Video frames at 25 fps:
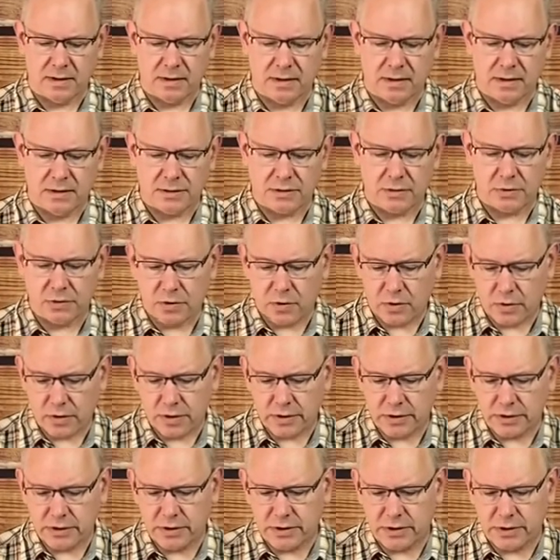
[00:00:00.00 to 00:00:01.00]
So in
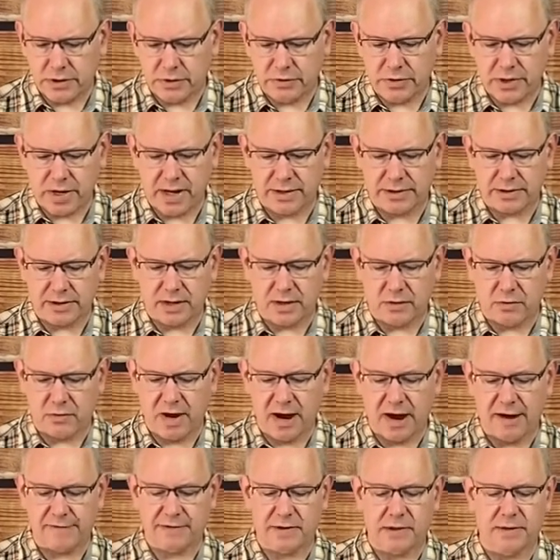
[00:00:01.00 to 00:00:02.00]
order to do that, then, we
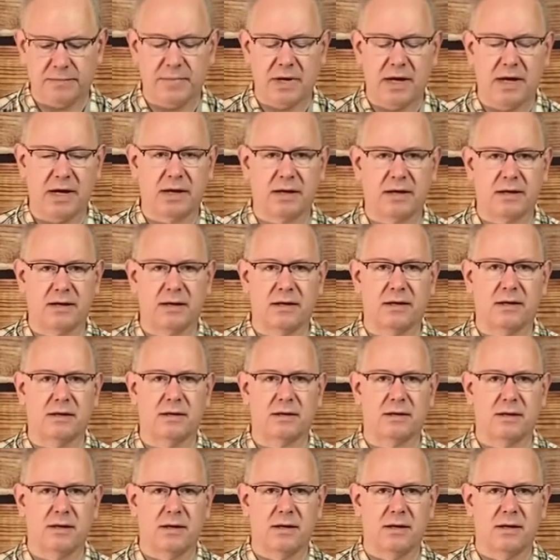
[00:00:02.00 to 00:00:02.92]
have to make a